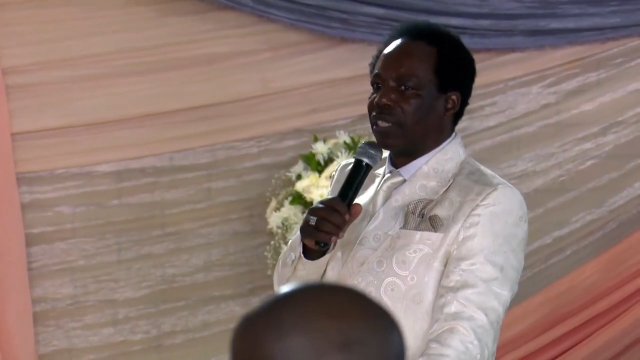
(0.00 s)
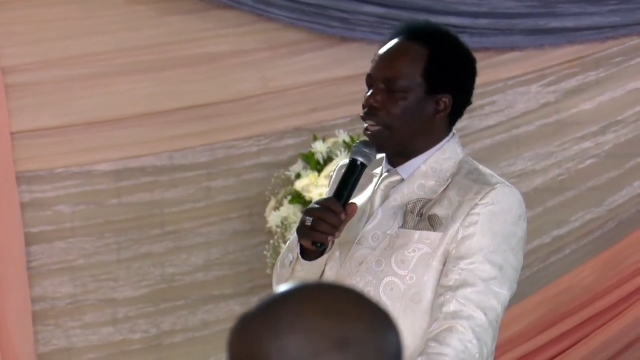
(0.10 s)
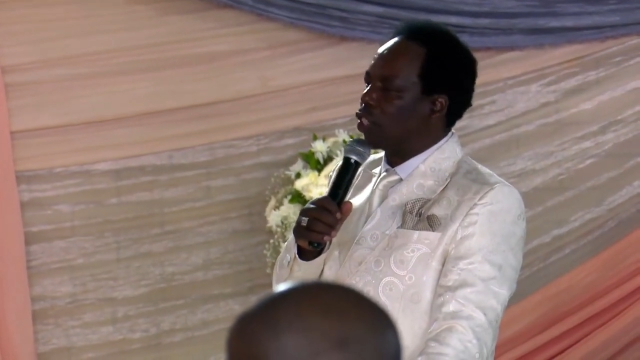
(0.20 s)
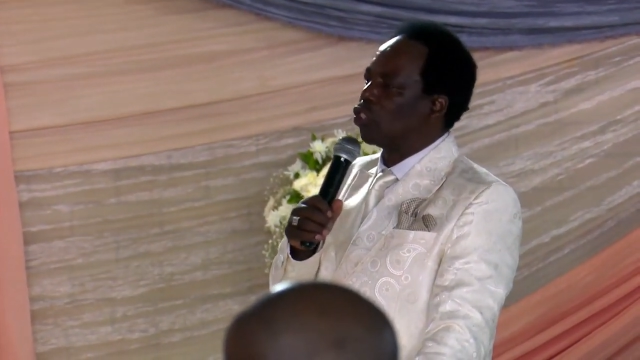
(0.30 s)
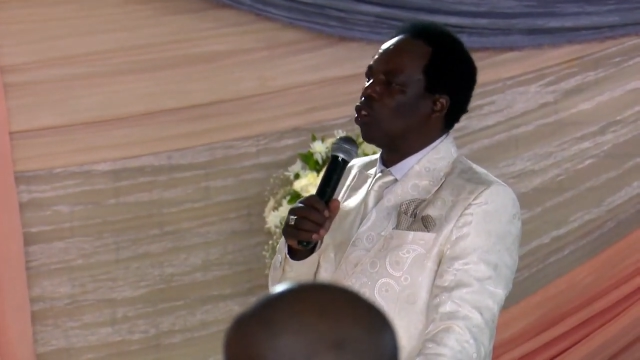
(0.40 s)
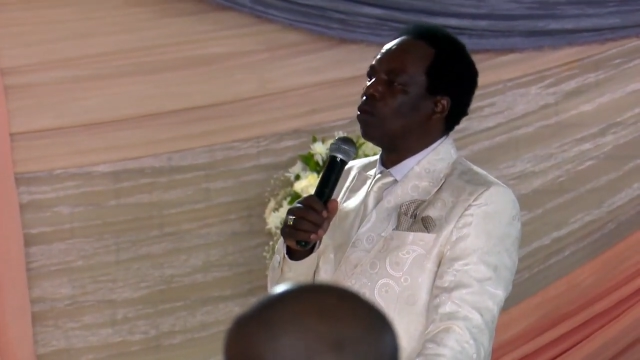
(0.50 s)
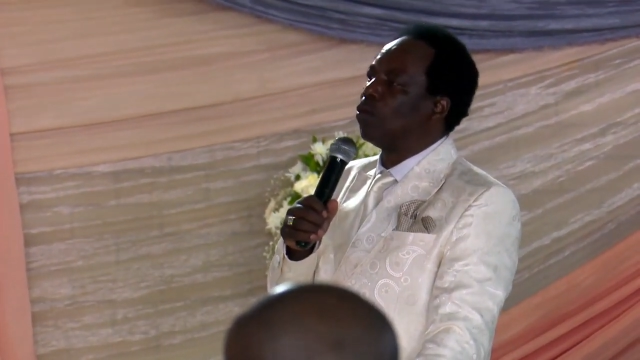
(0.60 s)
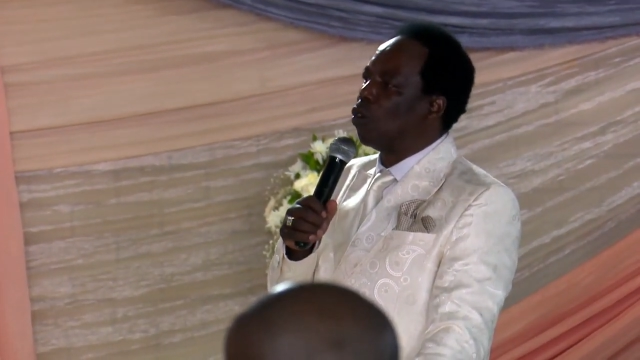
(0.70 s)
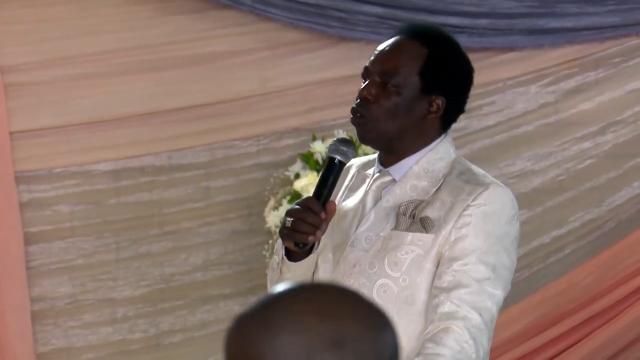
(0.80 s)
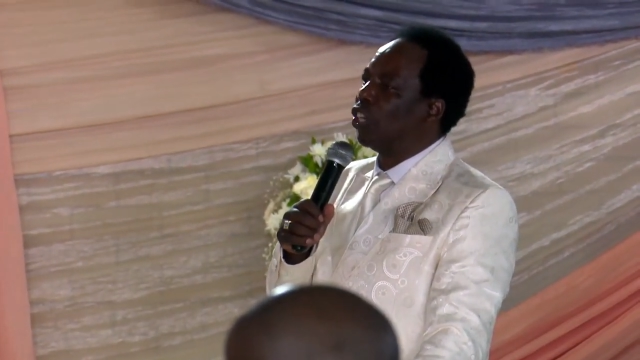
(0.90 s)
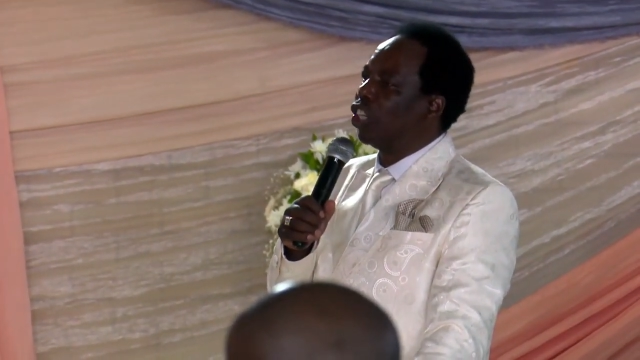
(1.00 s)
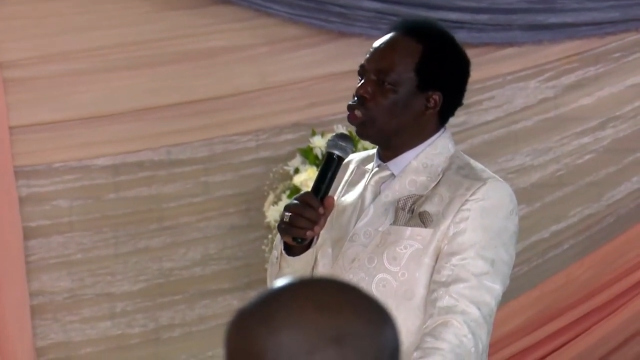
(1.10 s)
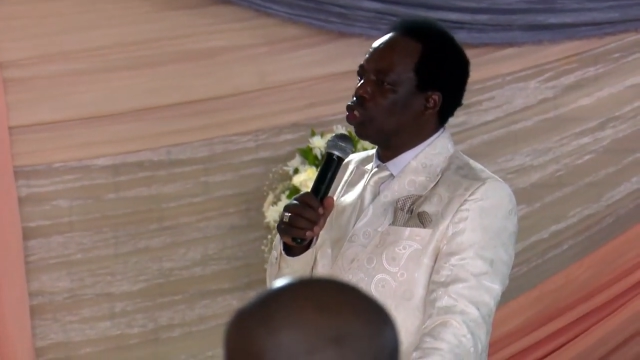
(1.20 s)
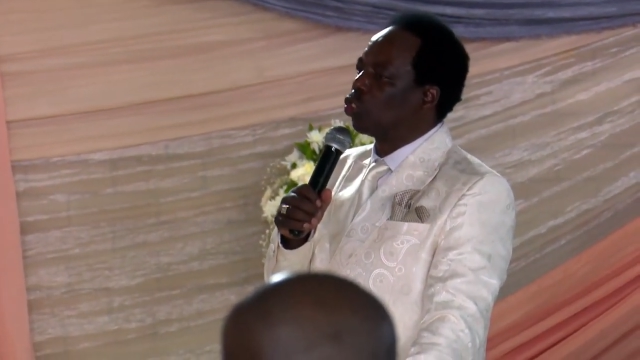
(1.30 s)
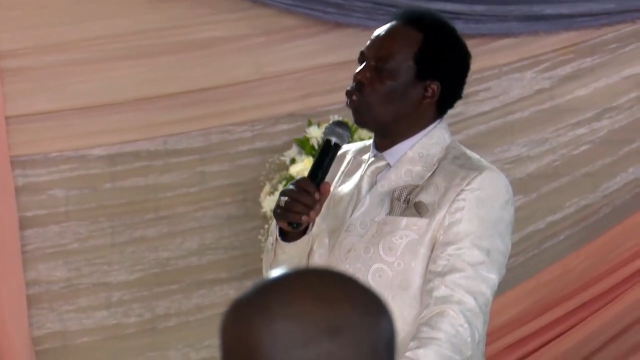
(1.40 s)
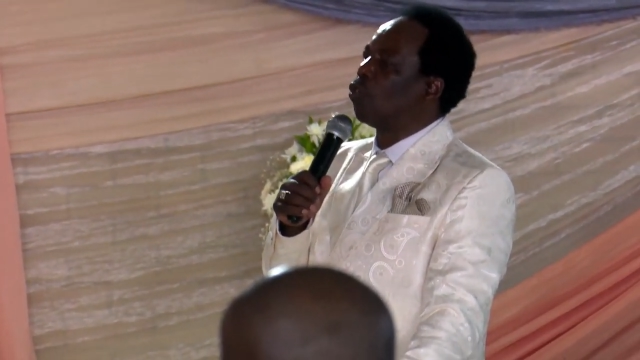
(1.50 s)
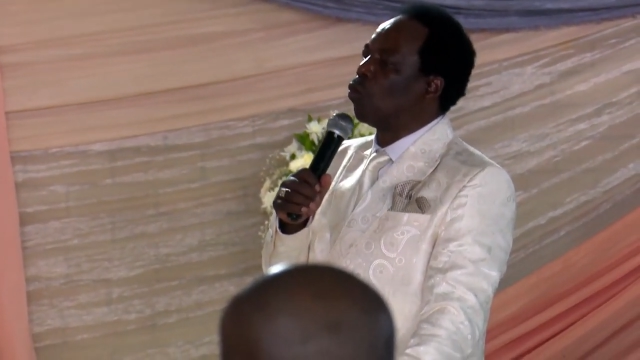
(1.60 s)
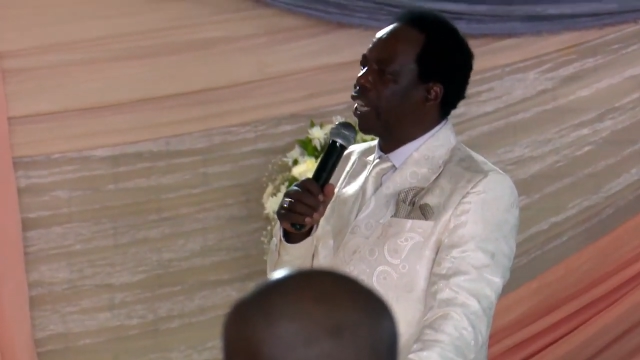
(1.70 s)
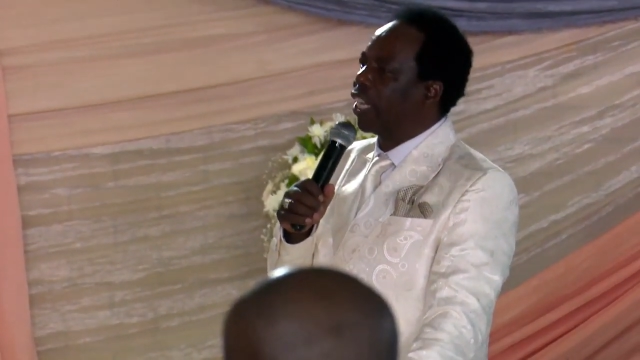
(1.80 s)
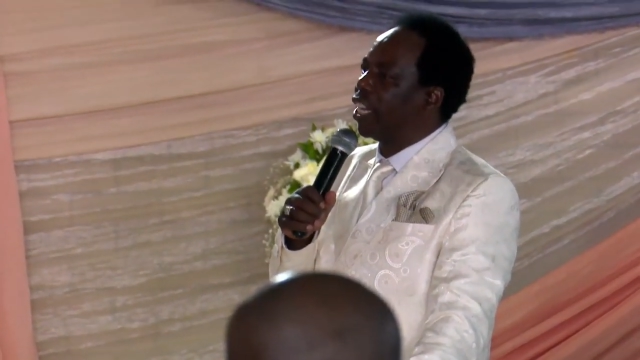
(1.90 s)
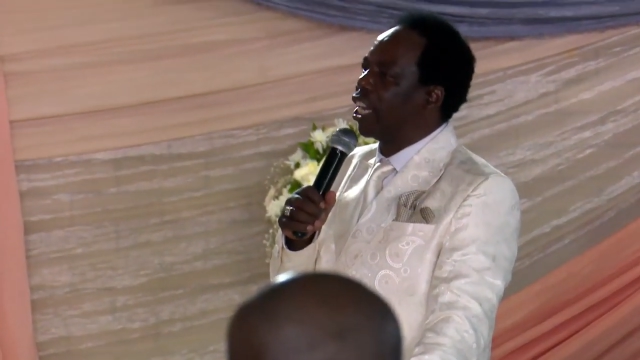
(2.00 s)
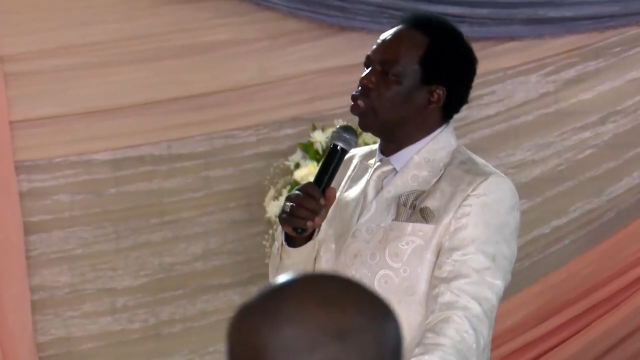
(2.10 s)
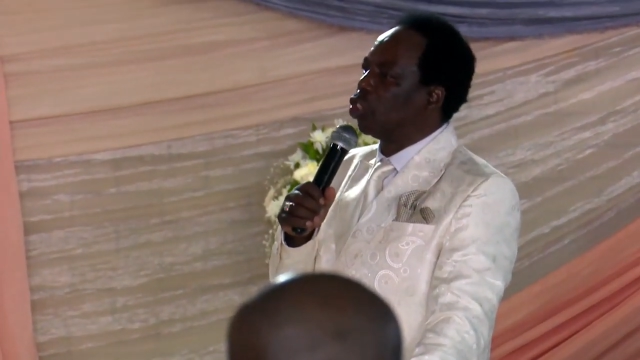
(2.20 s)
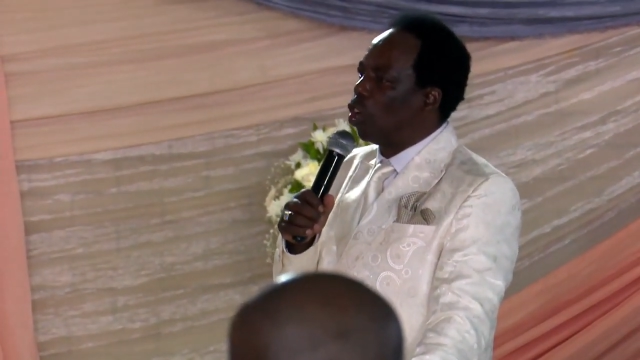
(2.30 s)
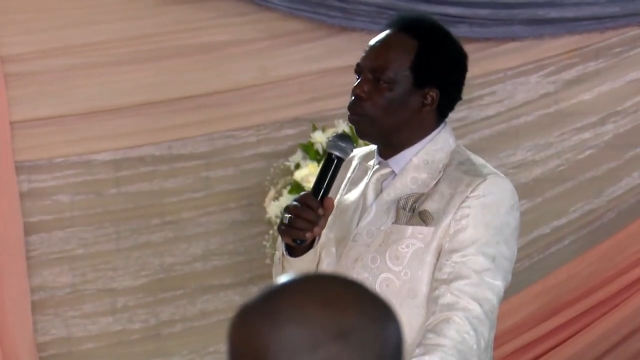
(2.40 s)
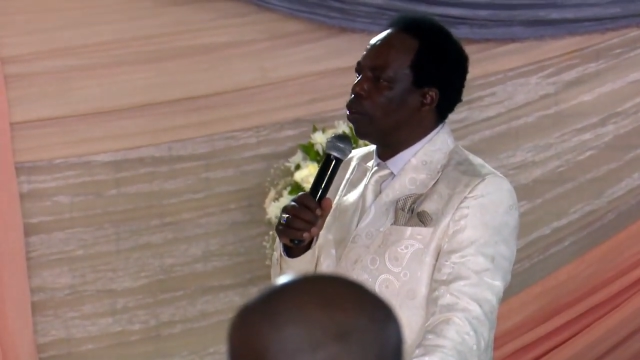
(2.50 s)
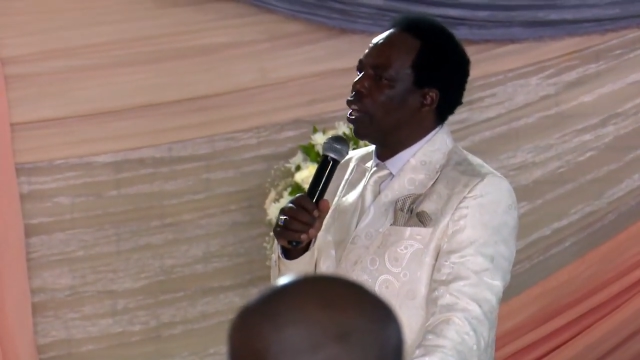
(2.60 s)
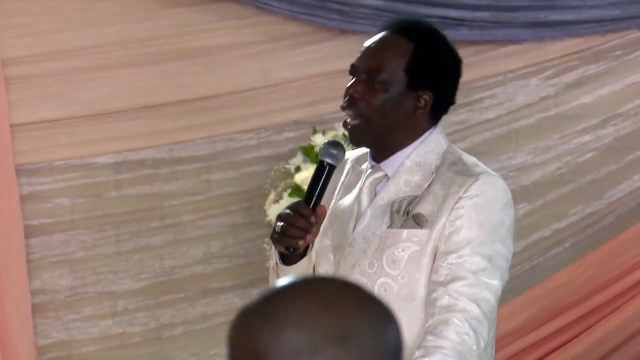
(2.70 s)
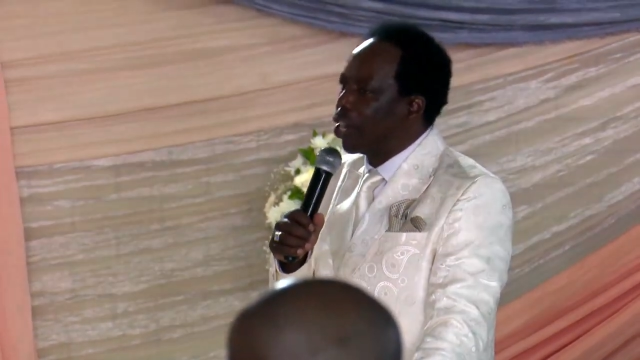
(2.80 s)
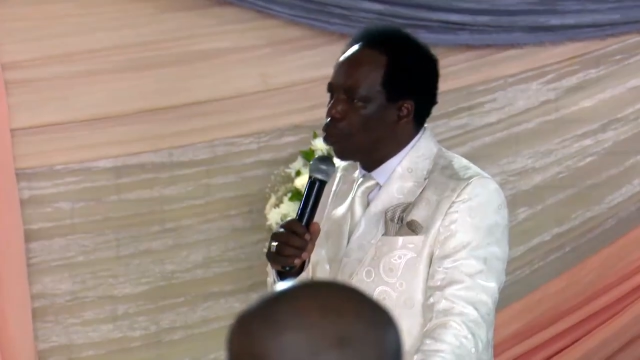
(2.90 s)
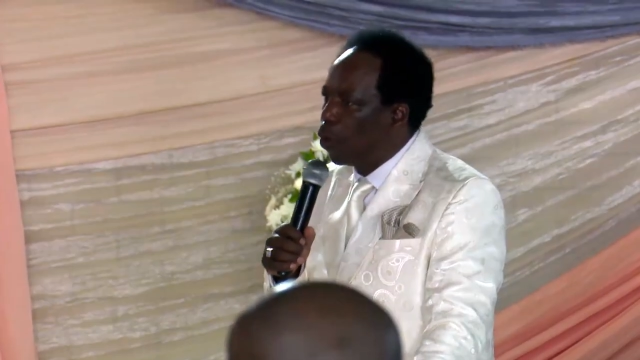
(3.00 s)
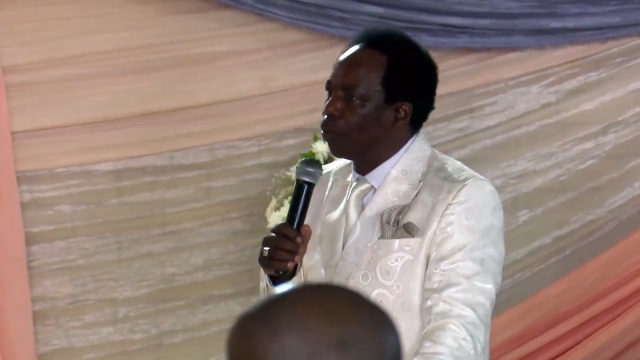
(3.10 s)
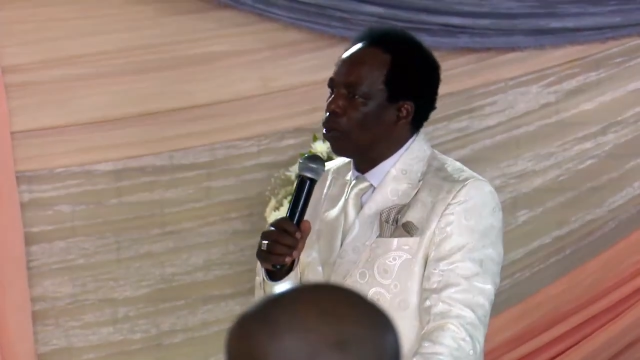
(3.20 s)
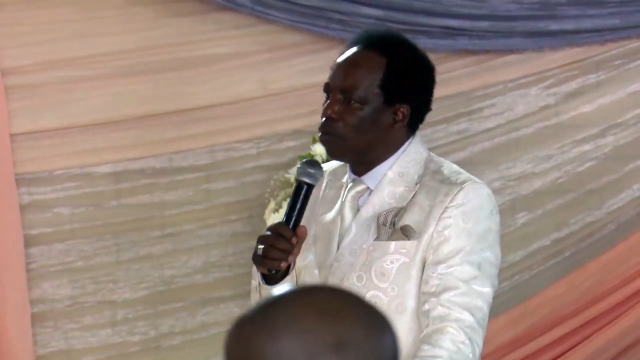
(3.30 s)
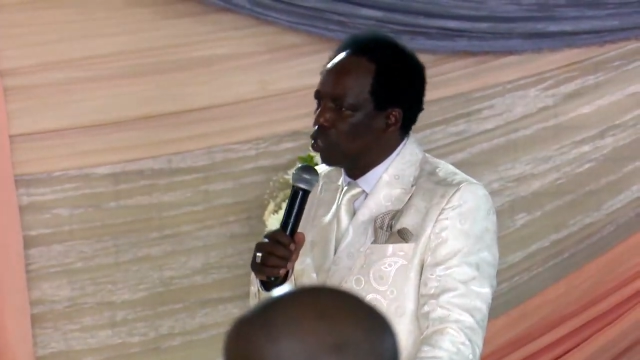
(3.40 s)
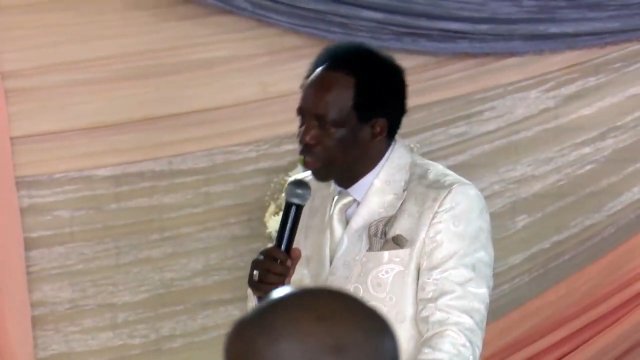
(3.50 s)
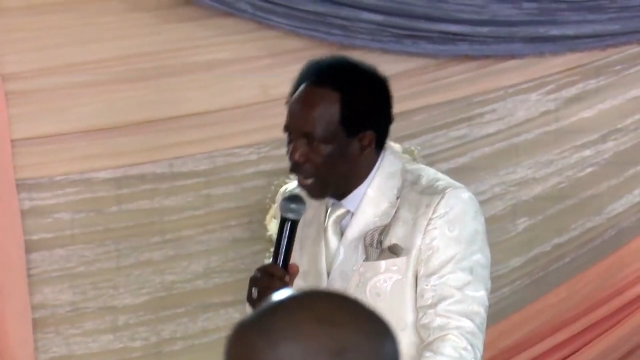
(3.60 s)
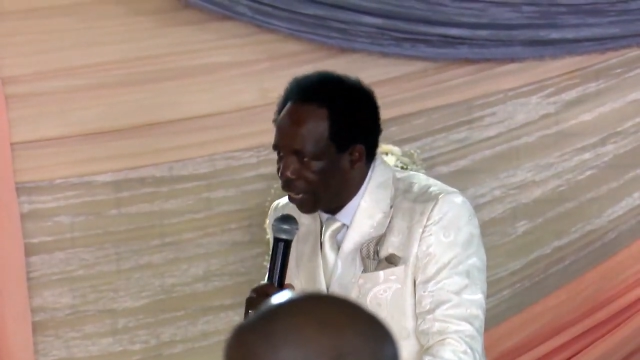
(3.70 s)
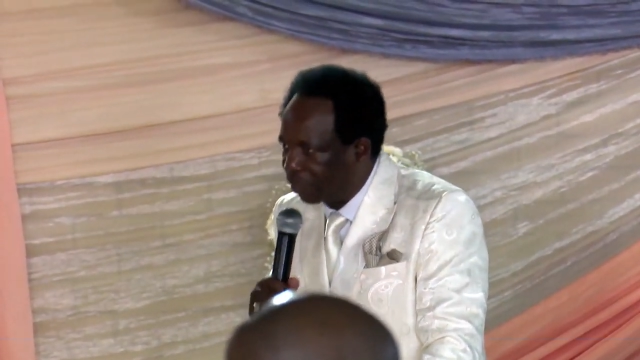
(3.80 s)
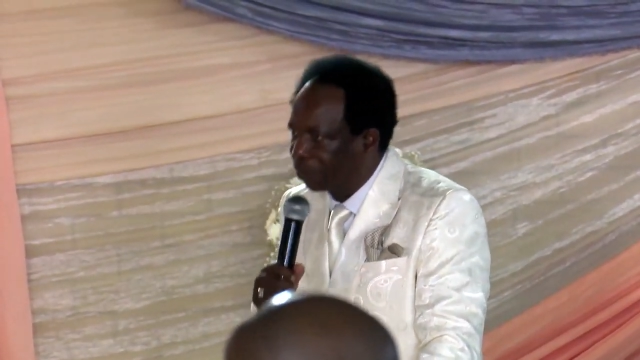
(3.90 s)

There is no more issues of working a job and no promotion.